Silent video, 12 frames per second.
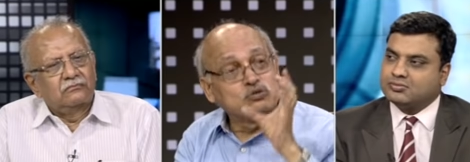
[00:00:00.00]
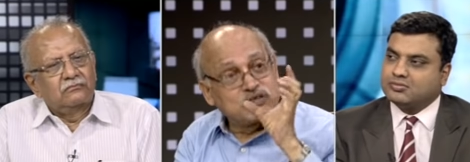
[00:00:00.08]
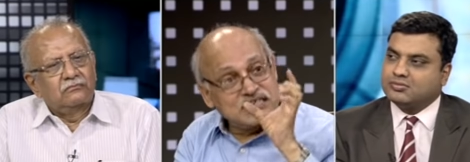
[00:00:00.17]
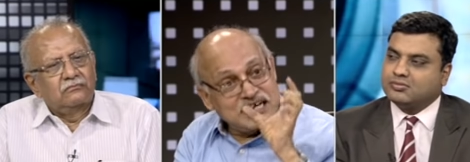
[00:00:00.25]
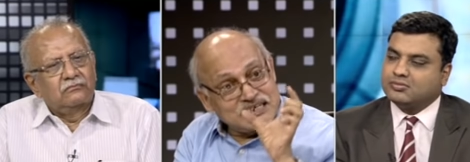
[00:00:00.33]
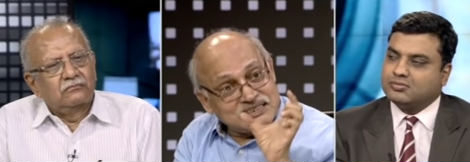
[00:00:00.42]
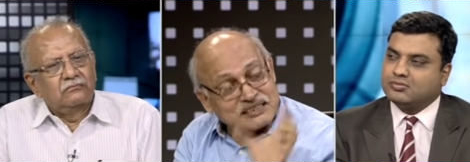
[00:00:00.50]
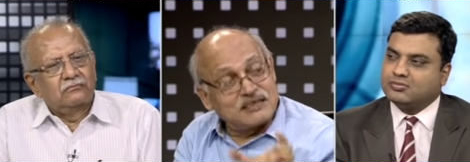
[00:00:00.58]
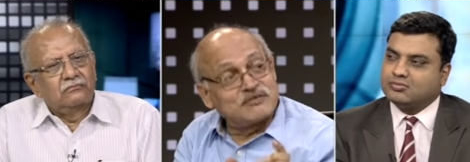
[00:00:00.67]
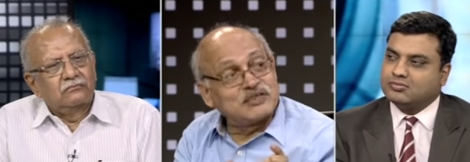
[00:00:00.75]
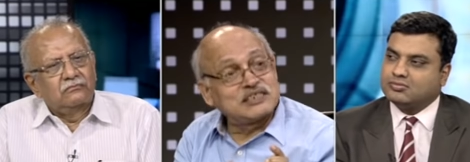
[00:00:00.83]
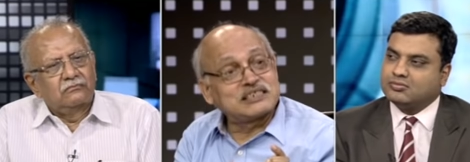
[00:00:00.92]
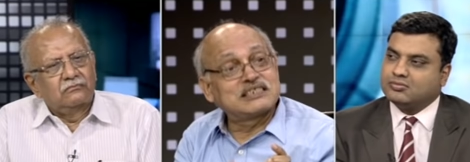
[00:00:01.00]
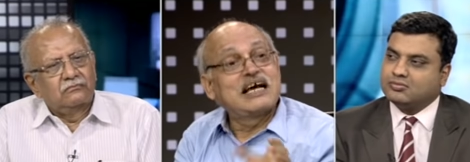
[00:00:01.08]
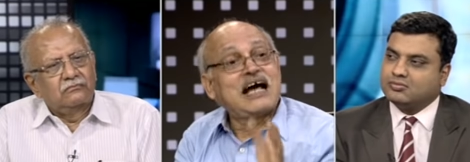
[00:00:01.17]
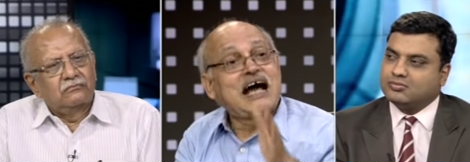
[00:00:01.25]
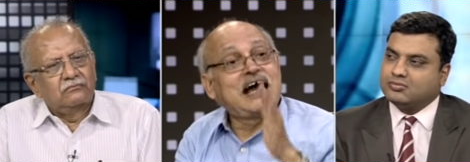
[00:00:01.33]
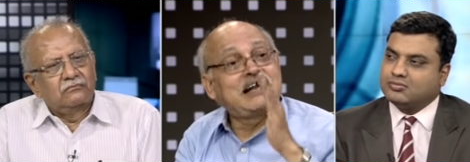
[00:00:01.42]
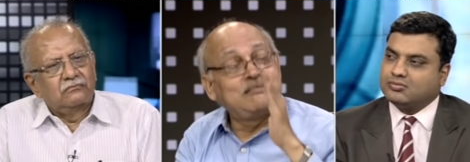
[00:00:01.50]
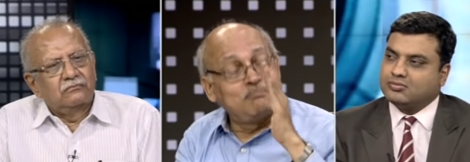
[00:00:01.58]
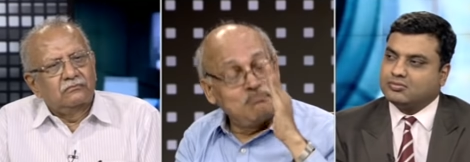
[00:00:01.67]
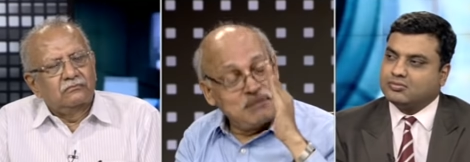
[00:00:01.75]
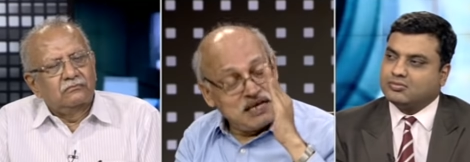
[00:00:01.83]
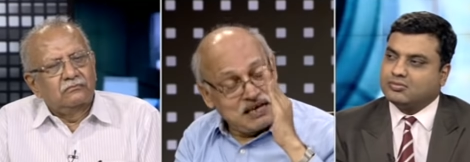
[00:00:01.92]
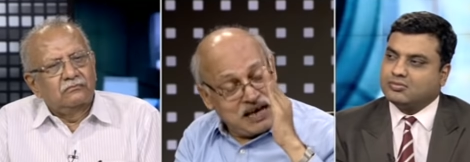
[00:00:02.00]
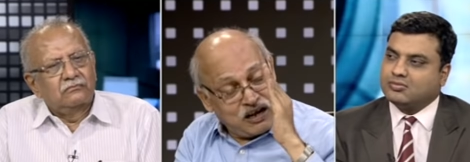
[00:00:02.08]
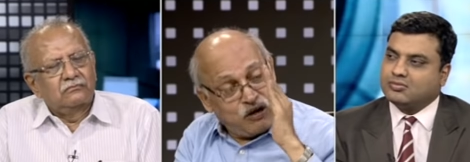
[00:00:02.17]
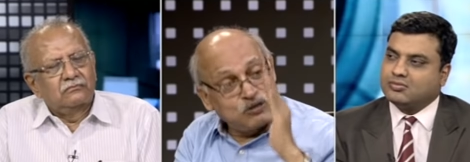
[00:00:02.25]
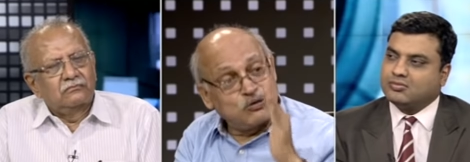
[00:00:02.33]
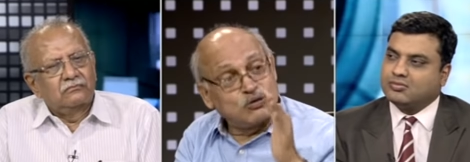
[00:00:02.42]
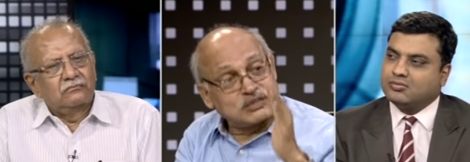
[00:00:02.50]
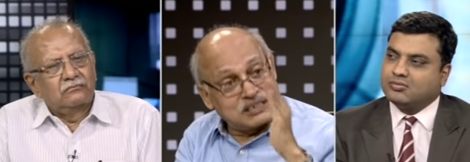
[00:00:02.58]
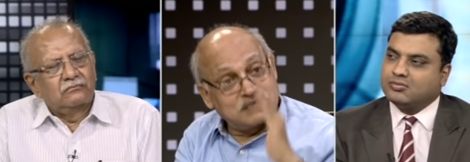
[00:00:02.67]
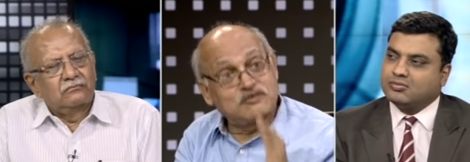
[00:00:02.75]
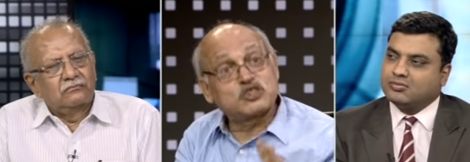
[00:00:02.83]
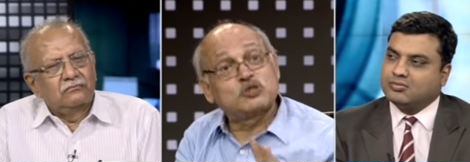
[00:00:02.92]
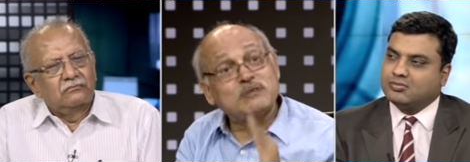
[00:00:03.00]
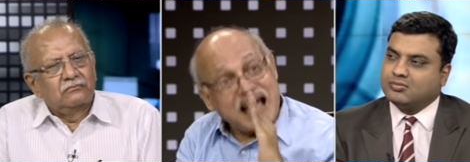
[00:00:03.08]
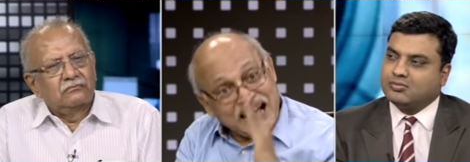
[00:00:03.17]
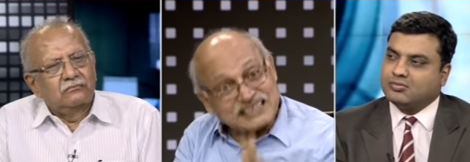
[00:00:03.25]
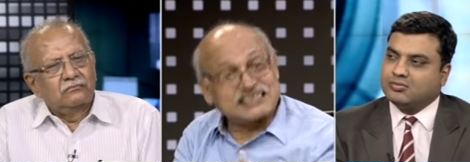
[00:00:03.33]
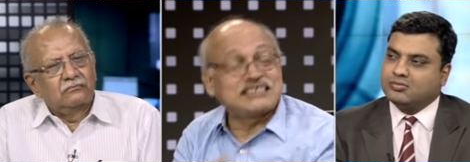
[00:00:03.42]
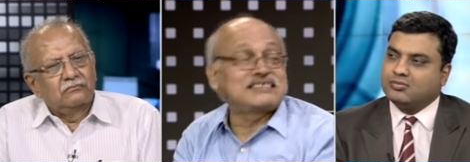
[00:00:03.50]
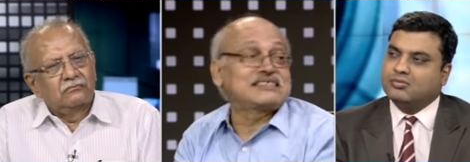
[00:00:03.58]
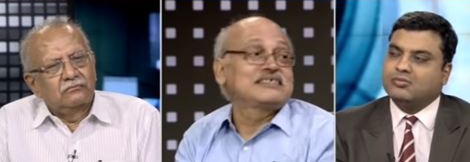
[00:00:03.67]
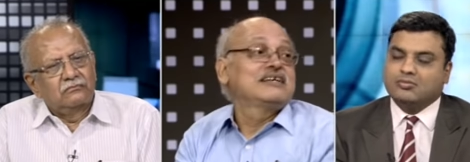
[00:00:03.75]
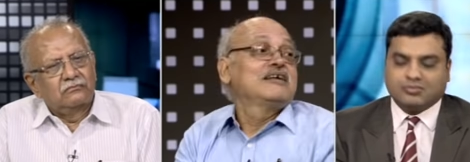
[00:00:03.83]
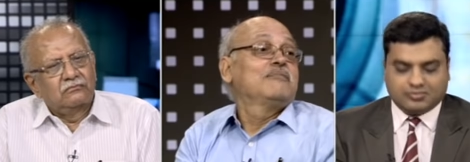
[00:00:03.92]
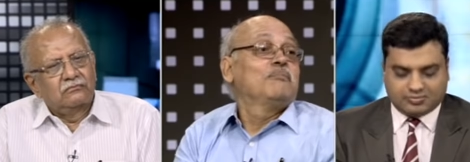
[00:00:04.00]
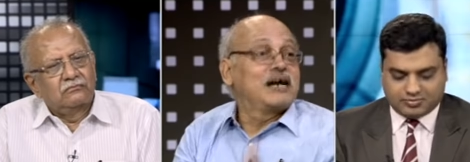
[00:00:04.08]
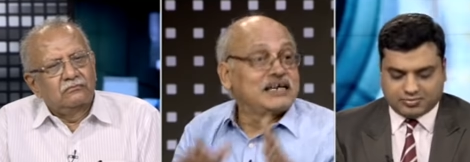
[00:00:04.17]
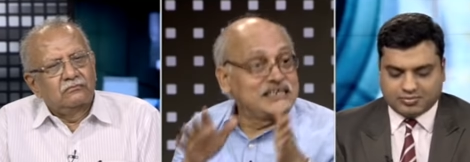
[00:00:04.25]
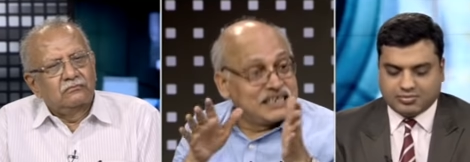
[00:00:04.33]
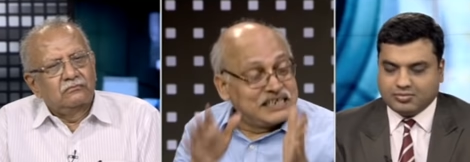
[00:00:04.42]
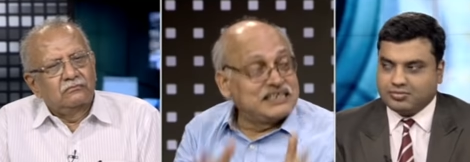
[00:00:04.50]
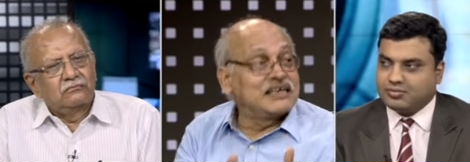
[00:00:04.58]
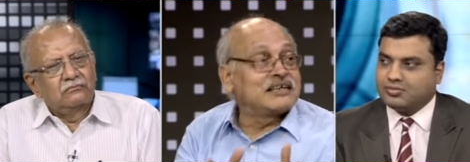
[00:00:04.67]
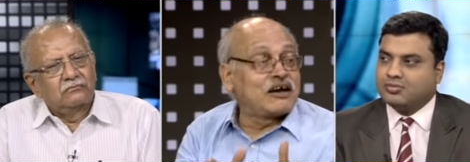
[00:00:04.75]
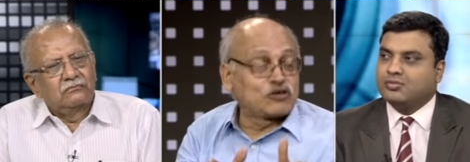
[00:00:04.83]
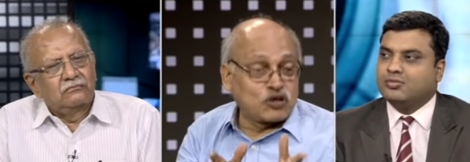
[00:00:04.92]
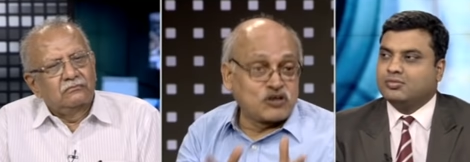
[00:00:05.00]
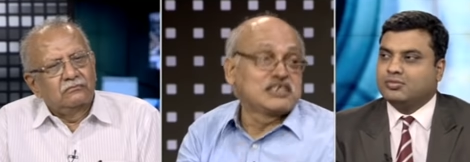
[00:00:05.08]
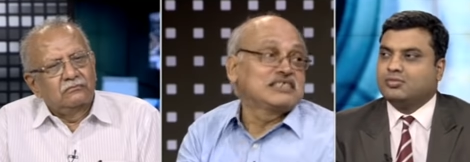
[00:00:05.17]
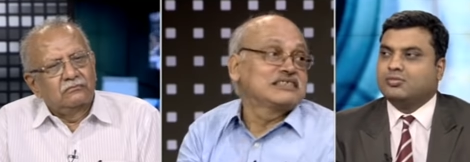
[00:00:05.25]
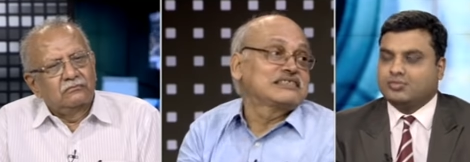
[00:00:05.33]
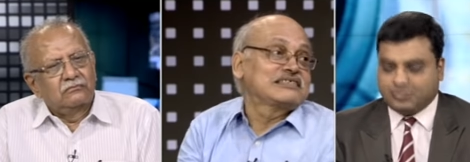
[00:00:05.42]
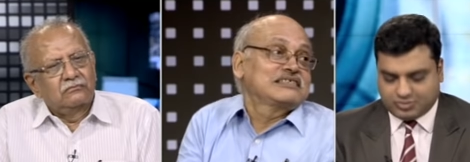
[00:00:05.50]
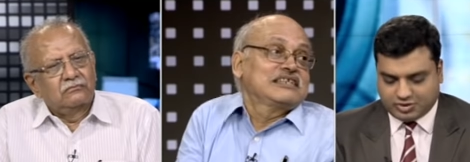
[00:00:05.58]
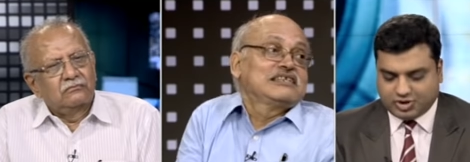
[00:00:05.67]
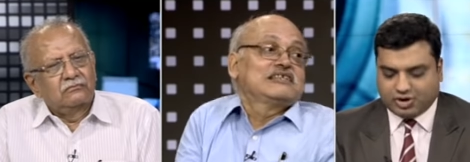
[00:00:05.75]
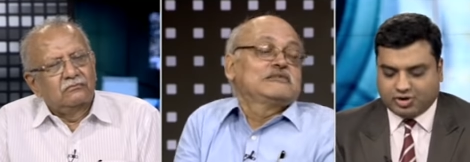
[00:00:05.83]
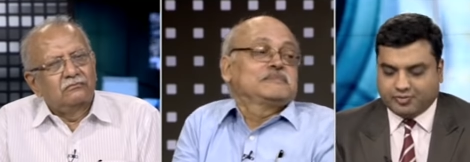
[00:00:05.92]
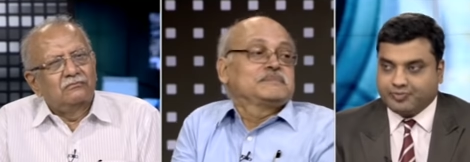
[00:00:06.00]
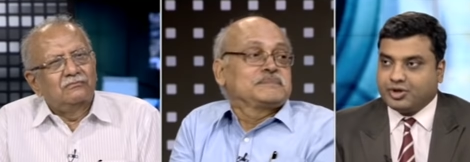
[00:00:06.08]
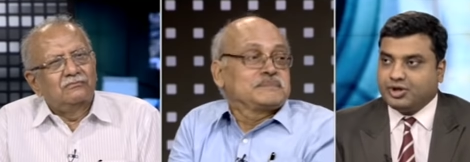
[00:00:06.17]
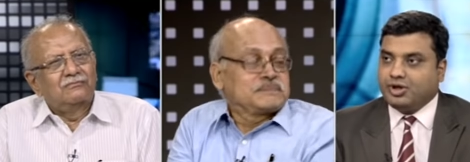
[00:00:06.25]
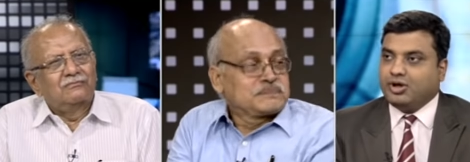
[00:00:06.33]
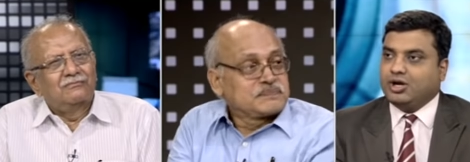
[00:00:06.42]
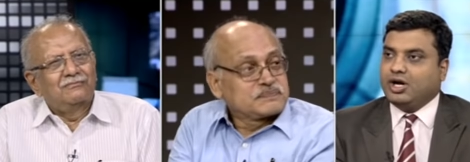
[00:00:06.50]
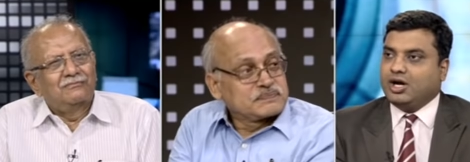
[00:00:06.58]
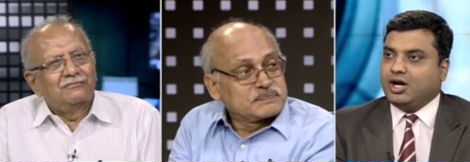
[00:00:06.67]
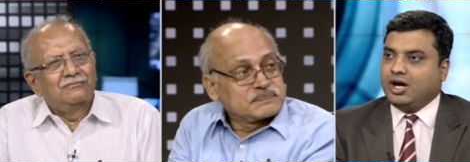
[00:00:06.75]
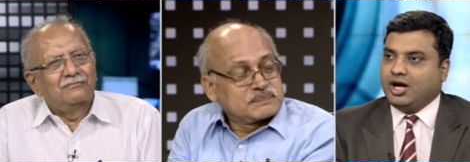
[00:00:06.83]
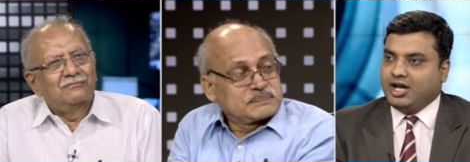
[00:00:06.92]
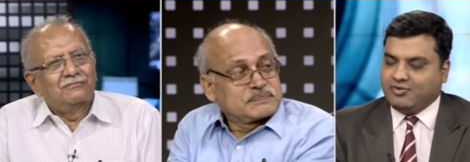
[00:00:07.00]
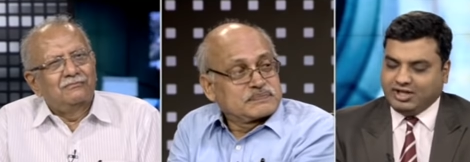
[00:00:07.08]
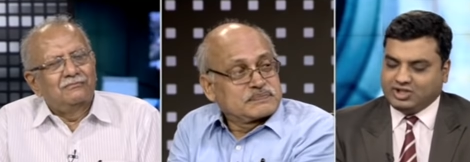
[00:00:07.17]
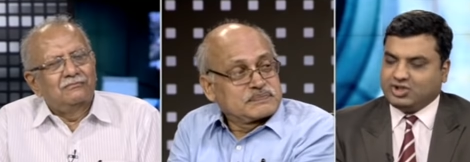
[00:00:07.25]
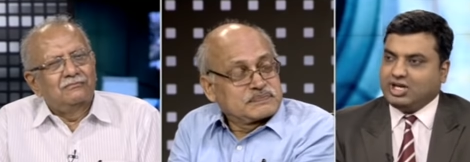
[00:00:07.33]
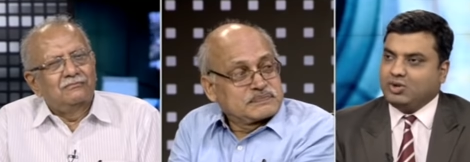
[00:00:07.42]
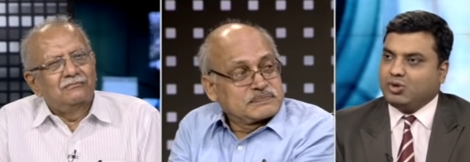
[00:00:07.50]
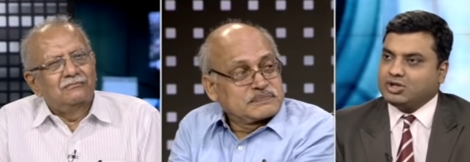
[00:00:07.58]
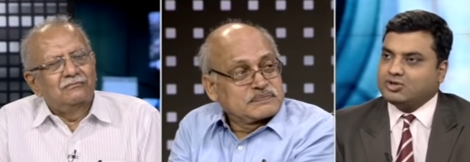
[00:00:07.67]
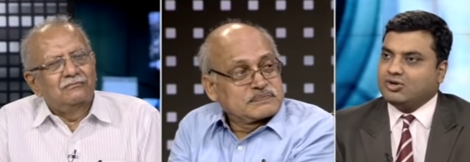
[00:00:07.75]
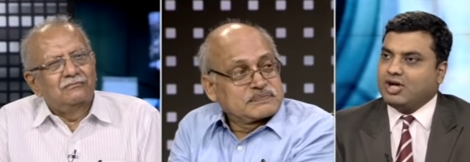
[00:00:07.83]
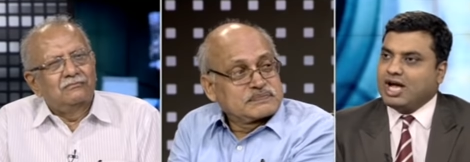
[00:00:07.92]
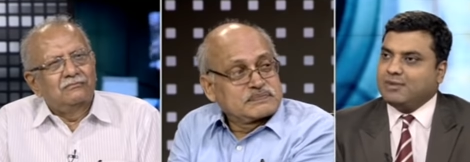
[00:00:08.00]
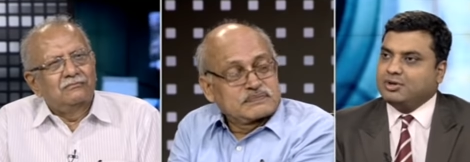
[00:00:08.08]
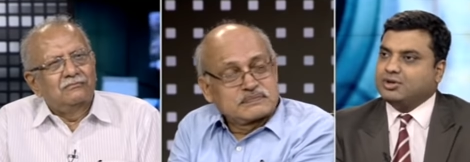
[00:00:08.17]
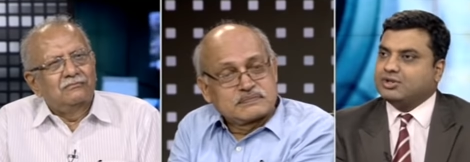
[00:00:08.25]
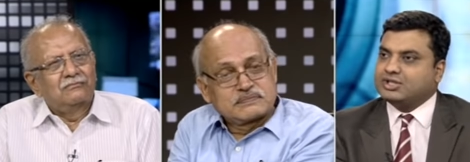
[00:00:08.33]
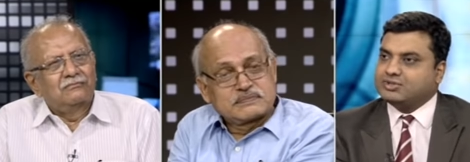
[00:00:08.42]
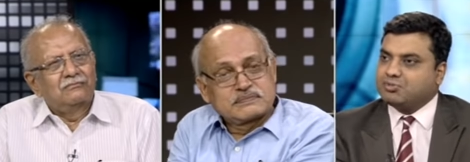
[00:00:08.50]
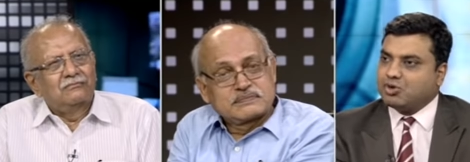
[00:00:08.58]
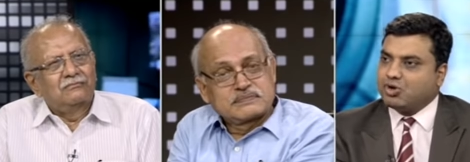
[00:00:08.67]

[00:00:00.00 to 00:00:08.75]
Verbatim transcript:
Speaker 1: to create servers and allow those servers to be accessed by Indian authorities. Yeah.
Speaker 2: Sure. You know, uh, eventually what's going to happen to this